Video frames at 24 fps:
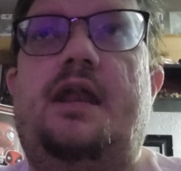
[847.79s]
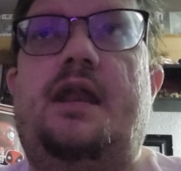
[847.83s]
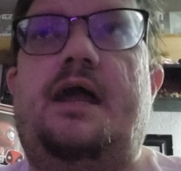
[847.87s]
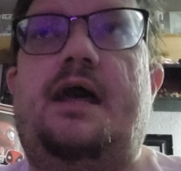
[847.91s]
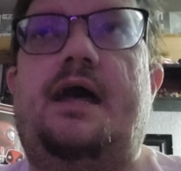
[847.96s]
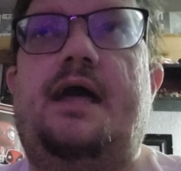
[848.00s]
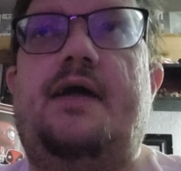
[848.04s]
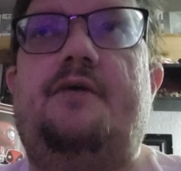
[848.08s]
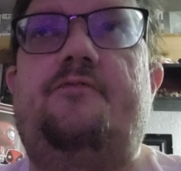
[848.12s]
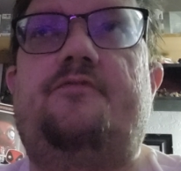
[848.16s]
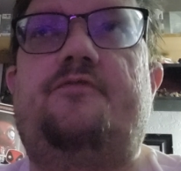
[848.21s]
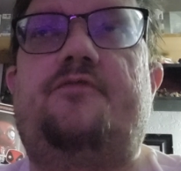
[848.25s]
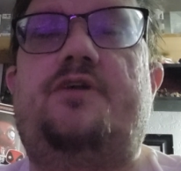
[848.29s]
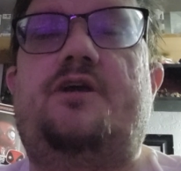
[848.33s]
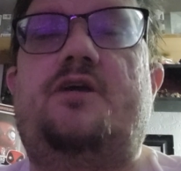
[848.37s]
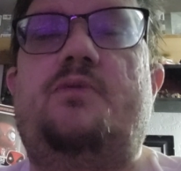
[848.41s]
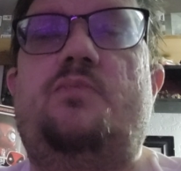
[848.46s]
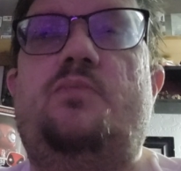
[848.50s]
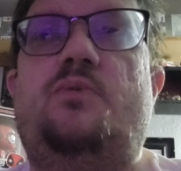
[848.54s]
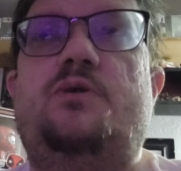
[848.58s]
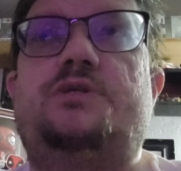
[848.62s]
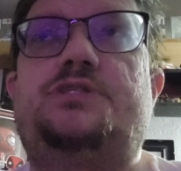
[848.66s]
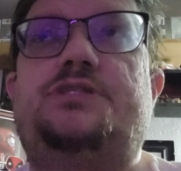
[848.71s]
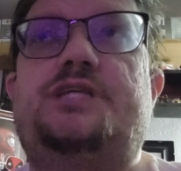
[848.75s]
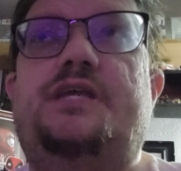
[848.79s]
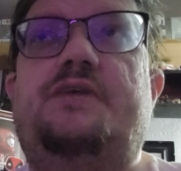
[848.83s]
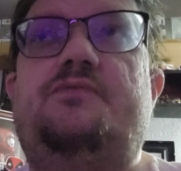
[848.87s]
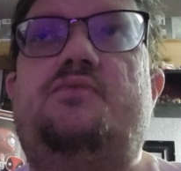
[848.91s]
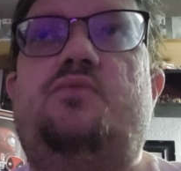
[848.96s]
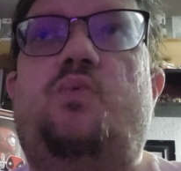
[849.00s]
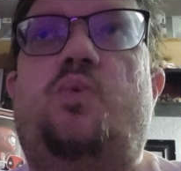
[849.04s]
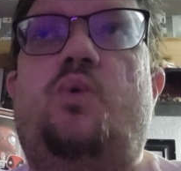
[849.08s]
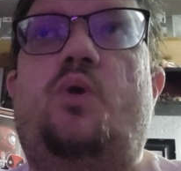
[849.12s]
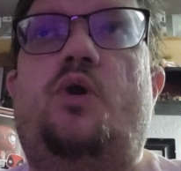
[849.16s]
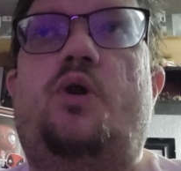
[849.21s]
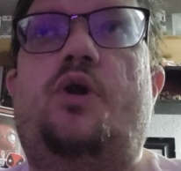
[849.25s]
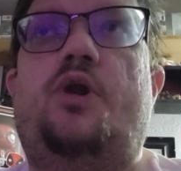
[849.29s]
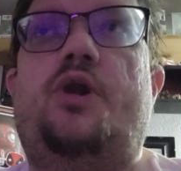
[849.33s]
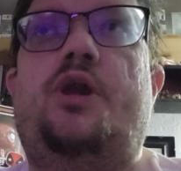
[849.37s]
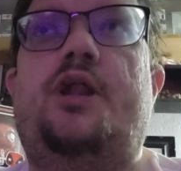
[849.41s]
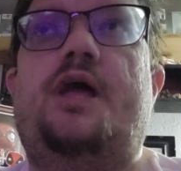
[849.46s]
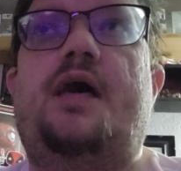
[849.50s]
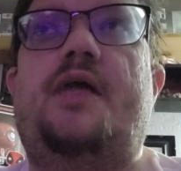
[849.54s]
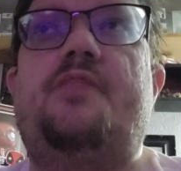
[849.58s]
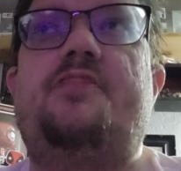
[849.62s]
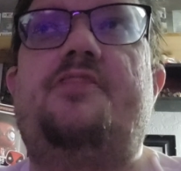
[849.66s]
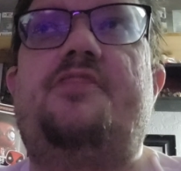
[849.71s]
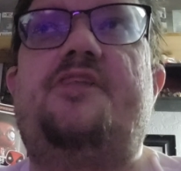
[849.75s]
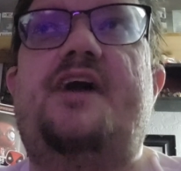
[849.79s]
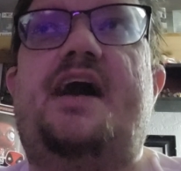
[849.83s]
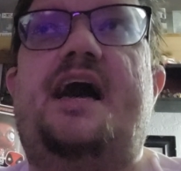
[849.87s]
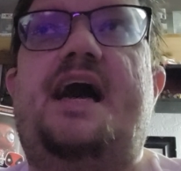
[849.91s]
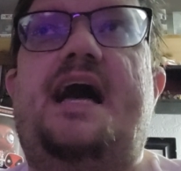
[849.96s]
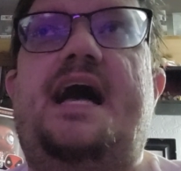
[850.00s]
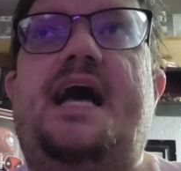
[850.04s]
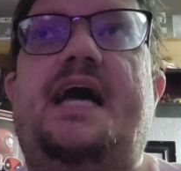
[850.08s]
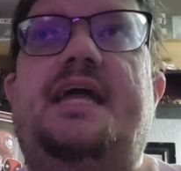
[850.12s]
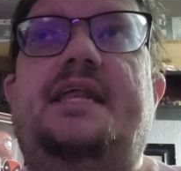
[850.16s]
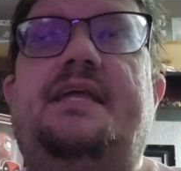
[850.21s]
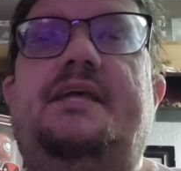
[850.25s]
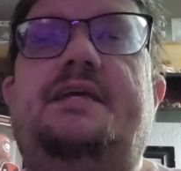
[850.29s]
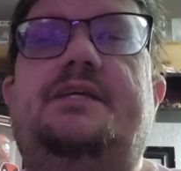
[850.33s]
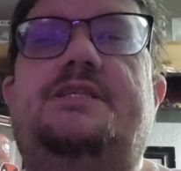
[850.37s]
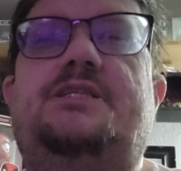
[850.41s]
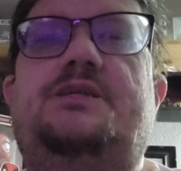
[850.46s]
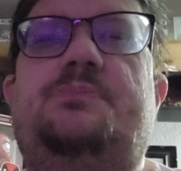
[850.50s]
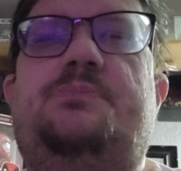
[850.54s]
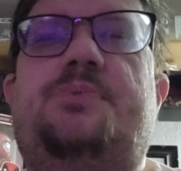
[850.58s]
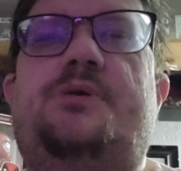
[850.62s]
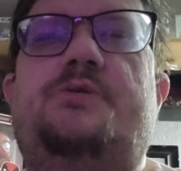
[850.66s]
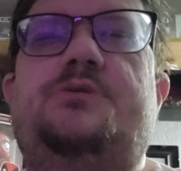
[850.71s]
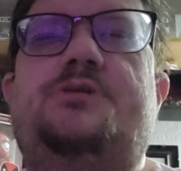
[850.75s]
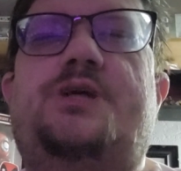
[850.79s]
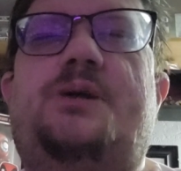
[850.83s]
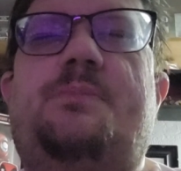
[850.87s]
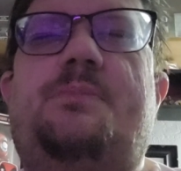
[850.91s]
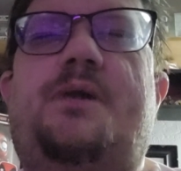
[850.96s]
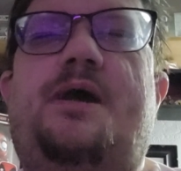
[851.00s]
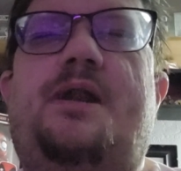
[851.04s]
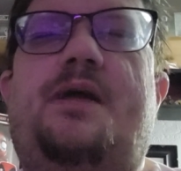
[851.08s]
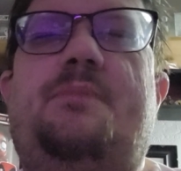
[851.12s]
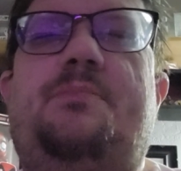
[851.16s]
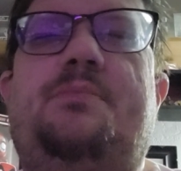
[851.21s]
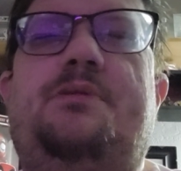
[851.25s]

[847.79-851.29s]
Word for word: and I've received word that it's supposed to come out,